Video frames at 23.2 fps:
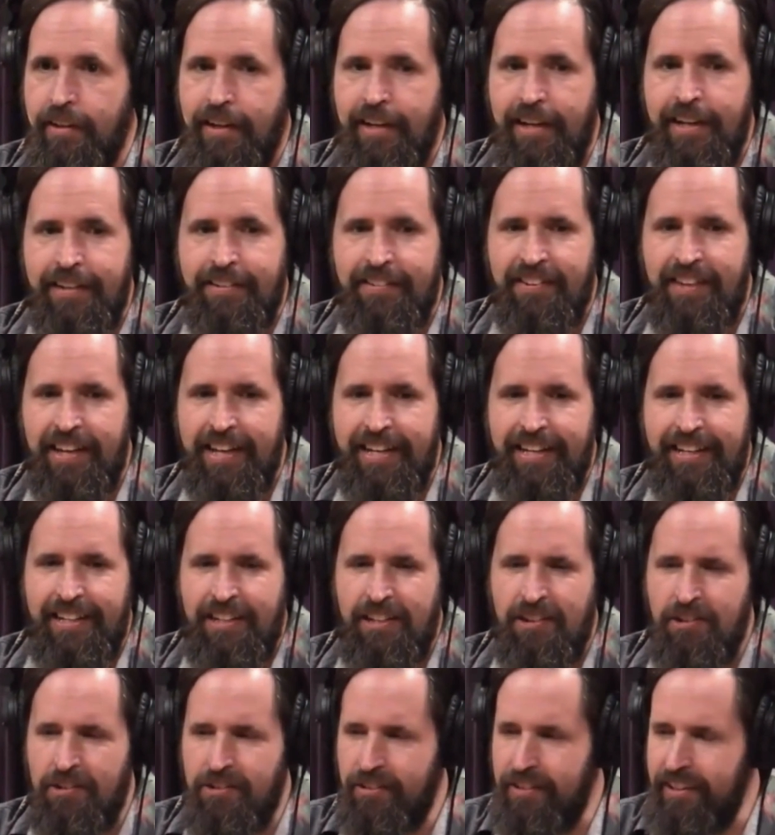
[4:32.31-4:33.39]
it's like
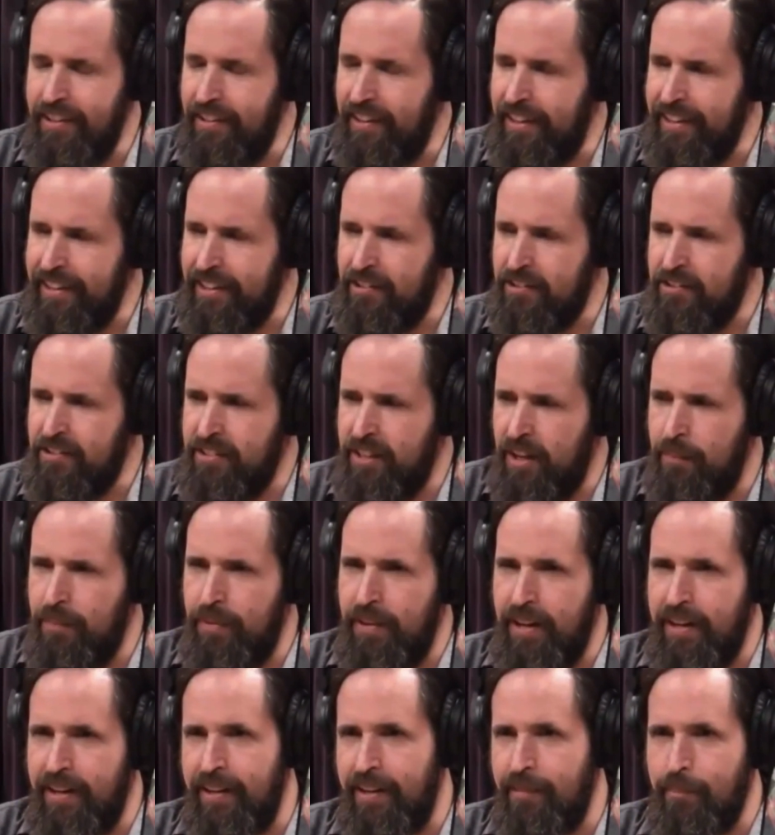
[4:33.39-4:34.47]
usually like there's
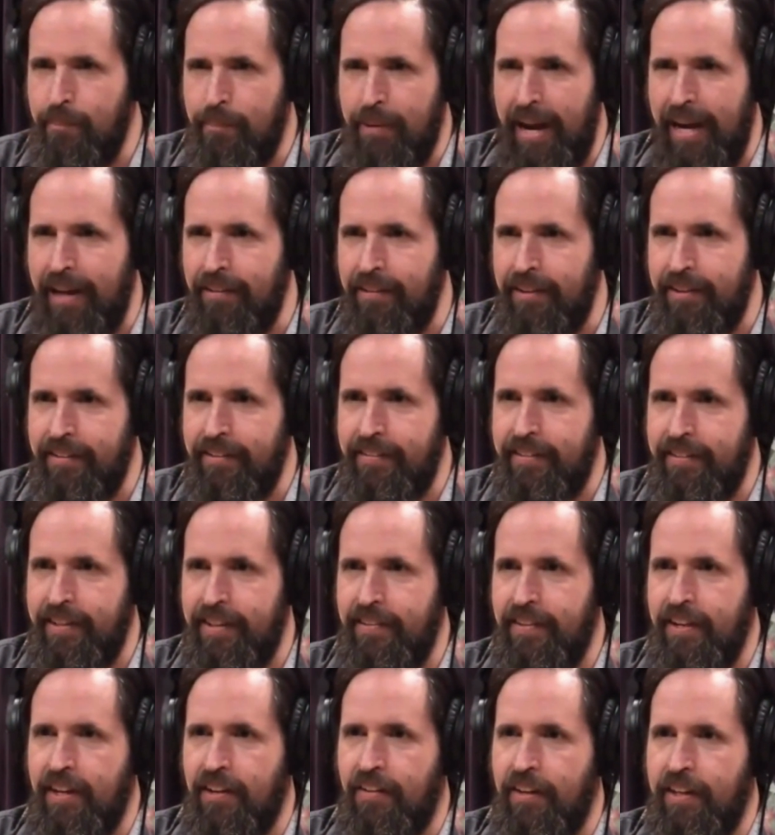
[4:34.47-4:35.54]
something imbalanced in
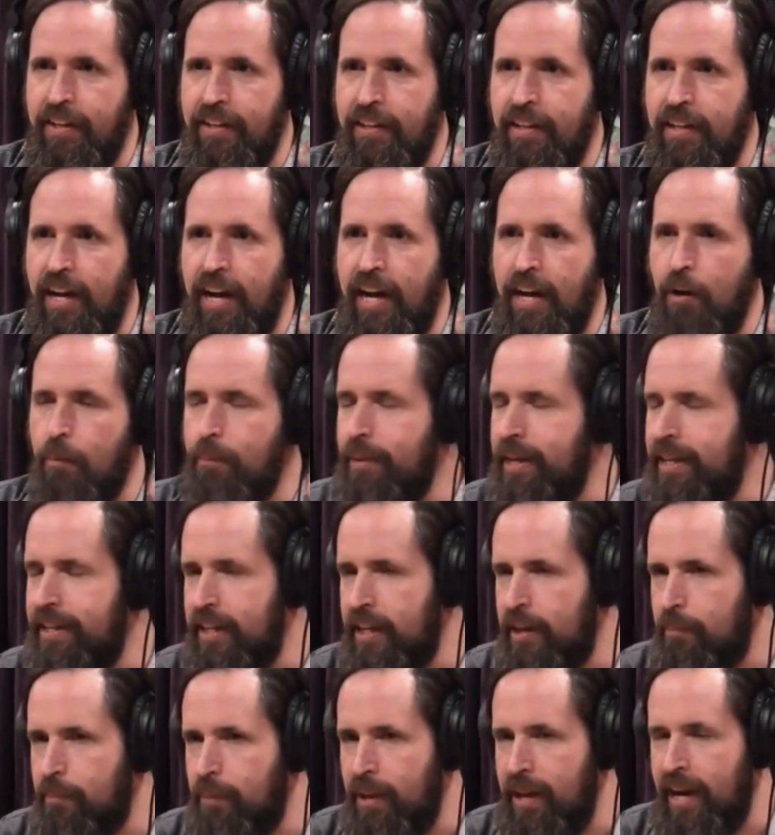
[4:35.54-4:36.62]
there. Like I don't mean to
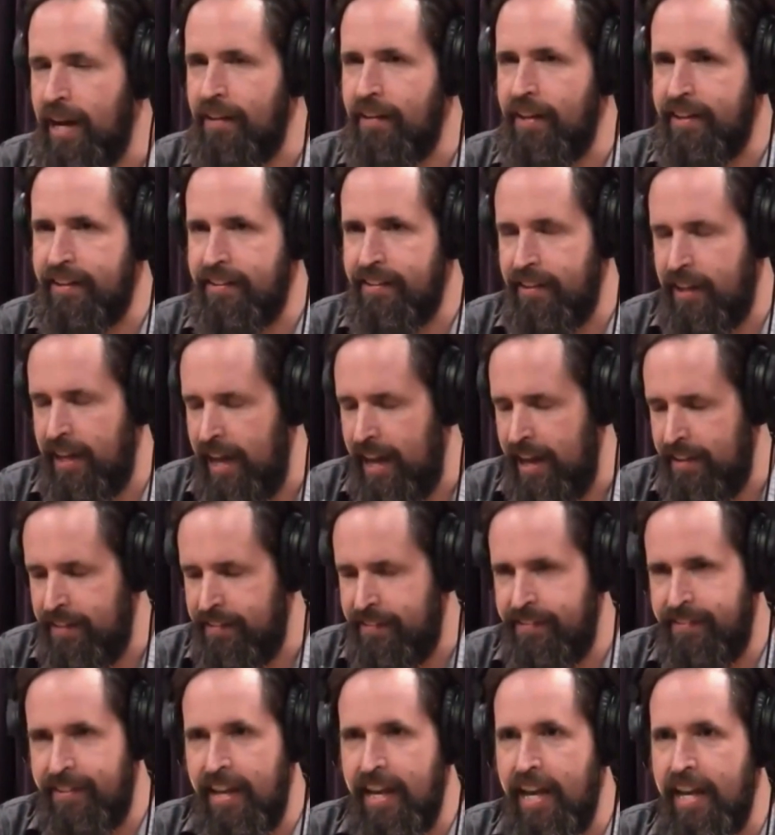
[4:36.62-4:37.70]
apply like a
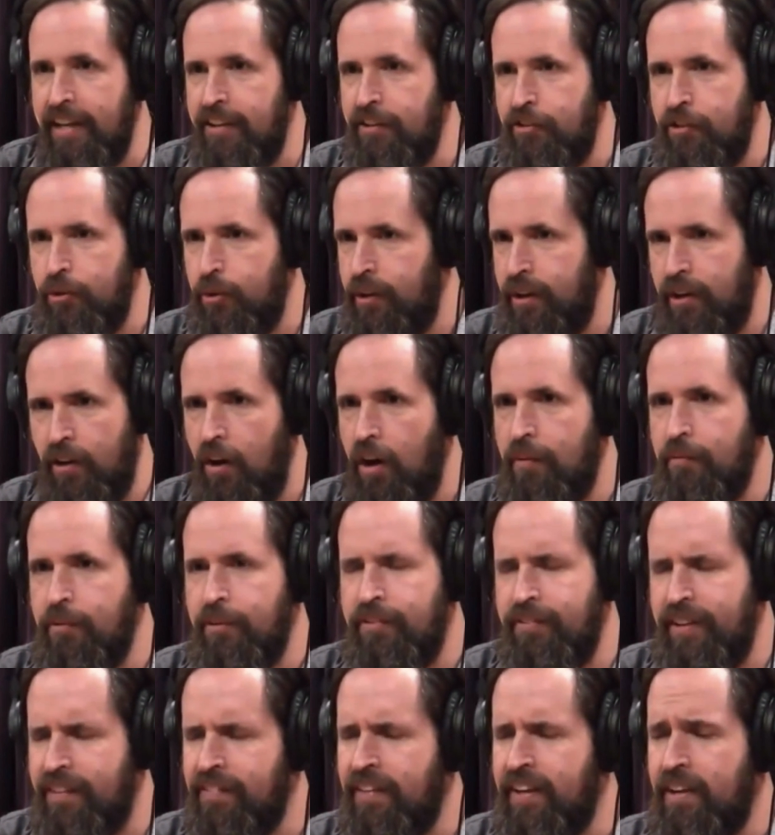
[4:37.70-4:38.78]
sin to it at all. I'm
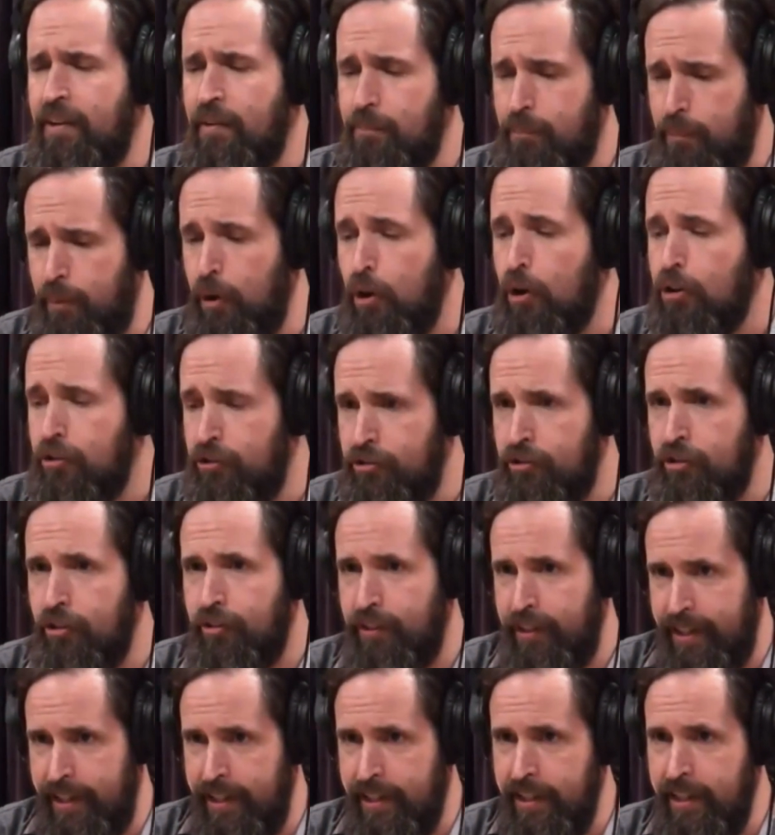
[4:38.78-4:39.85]
just saying like
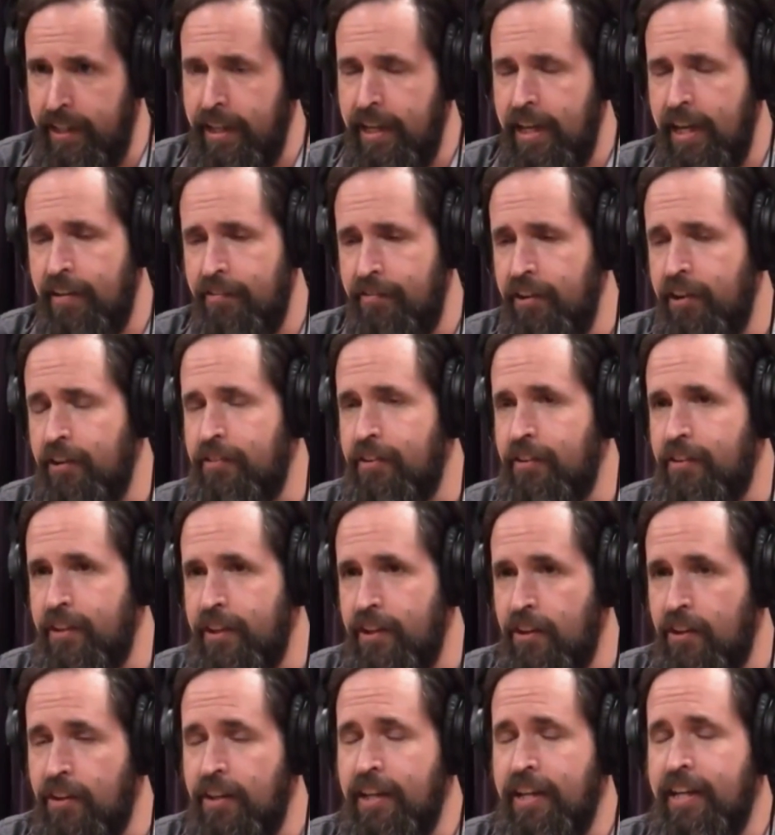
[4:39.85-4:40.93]
personally, it feels a
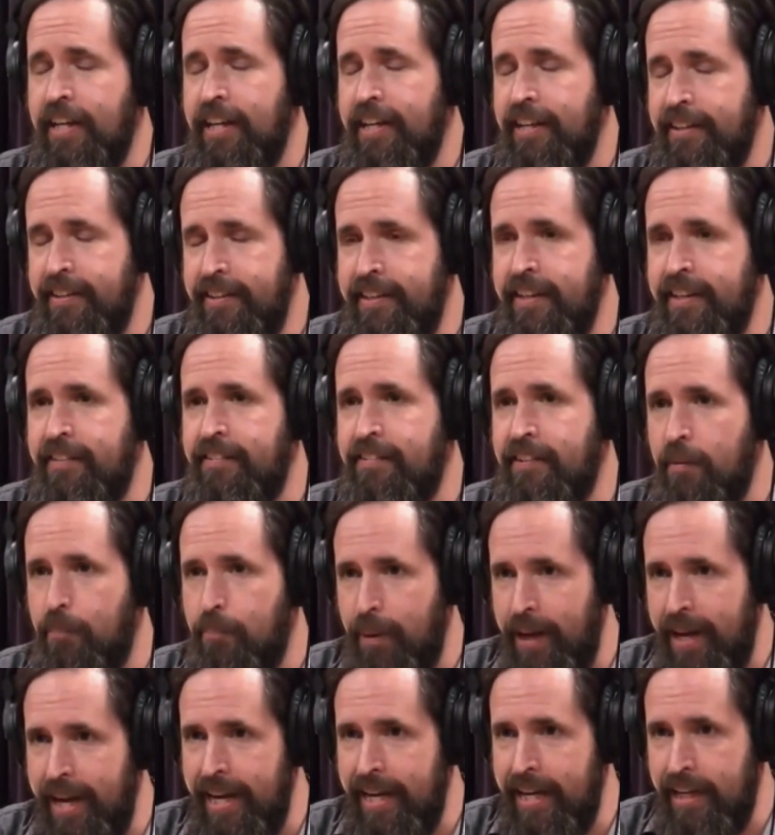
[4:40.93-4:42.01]
little
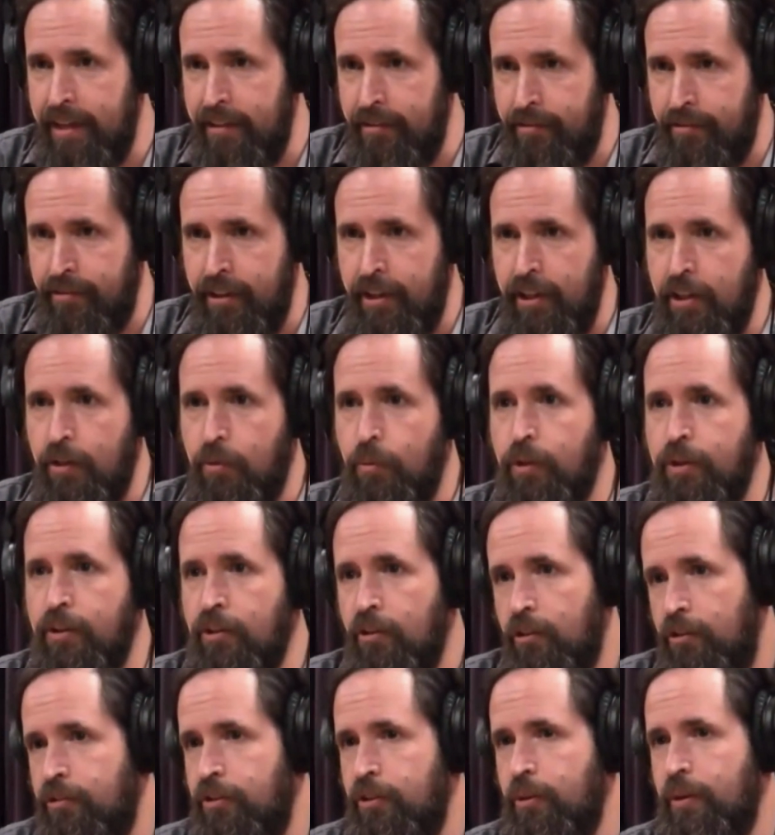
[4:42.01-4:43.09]
dissipative when
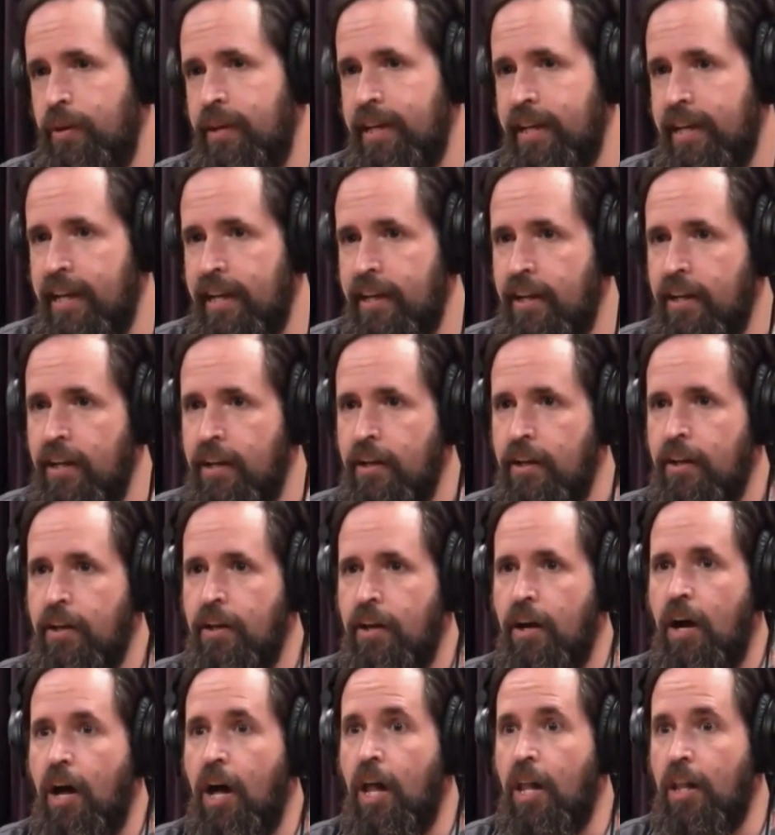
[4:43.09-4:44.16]
you're doing it
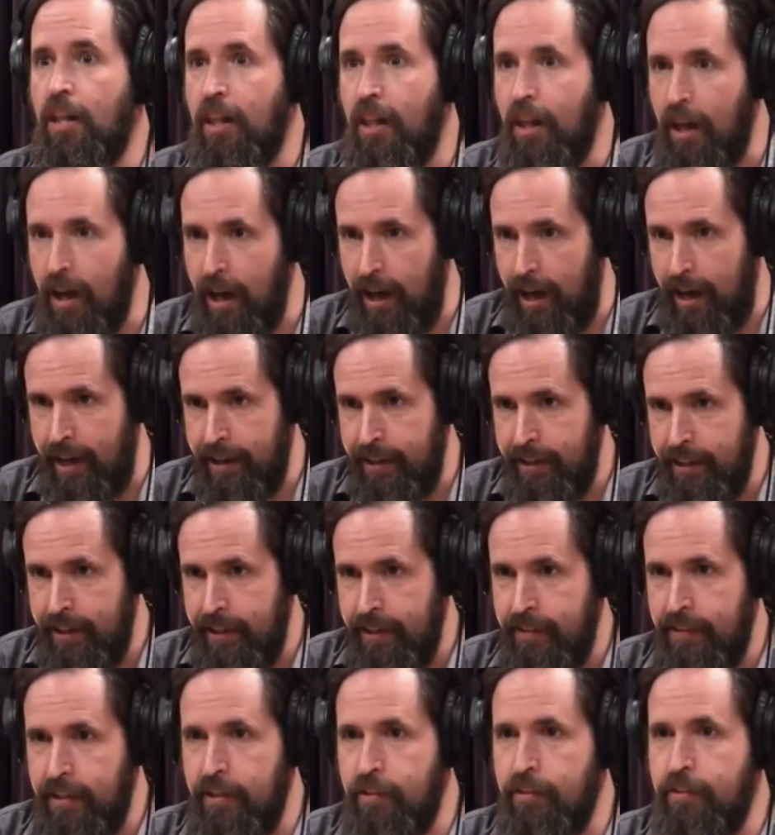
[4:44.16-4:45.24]
a lot.
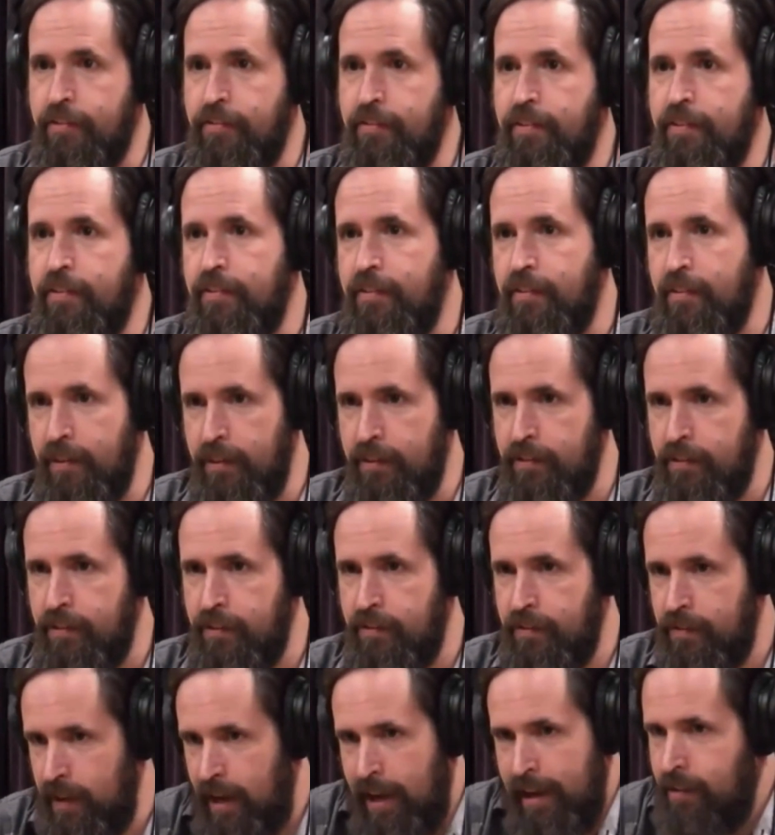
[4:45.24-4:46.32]
I
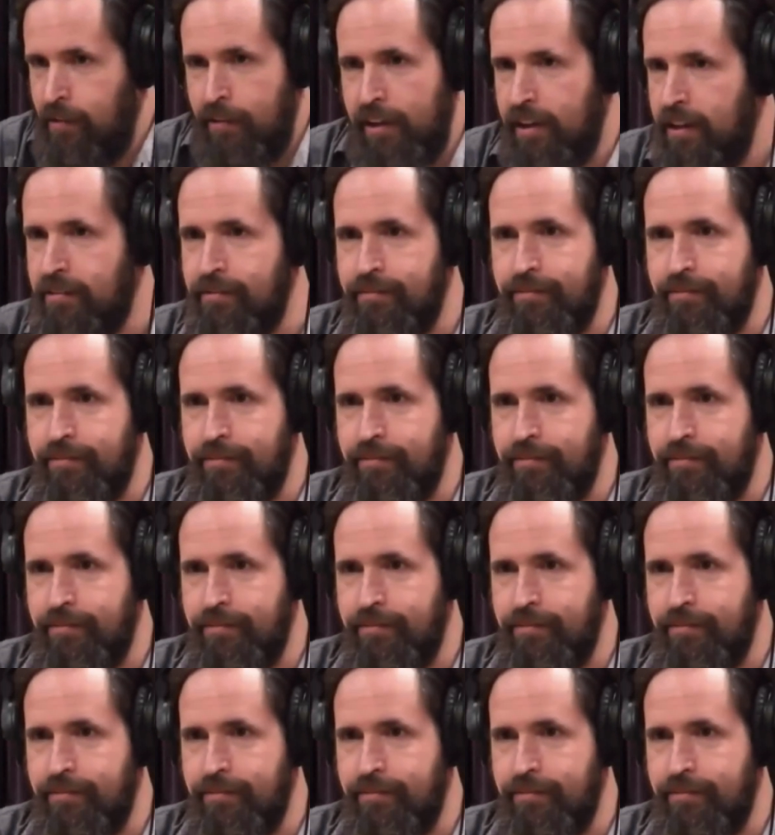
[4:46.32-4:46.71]
don't know.